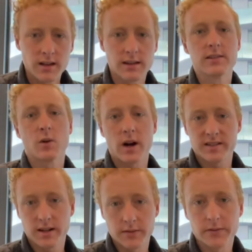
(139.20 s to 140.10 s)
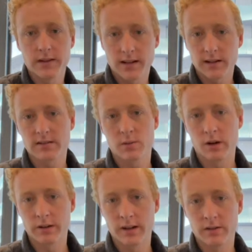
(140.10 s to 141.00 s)
It's quite tough. It takes a while
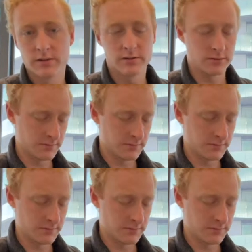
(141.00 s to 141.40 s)
to get used to.